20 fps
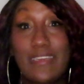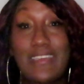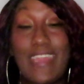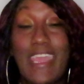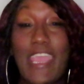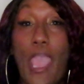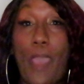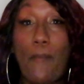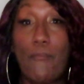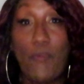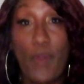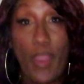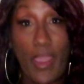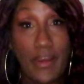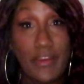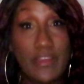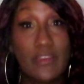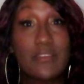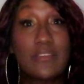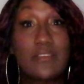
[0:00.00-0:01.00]
they got
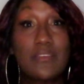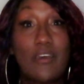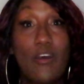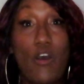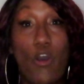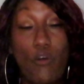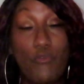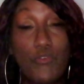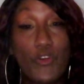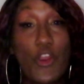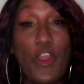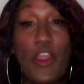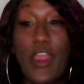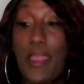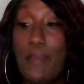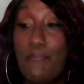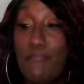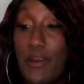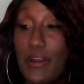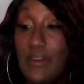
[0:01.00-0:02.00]
products over there
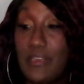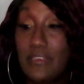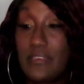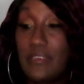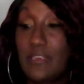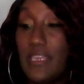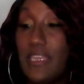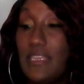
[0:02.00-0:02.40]
at Burlington.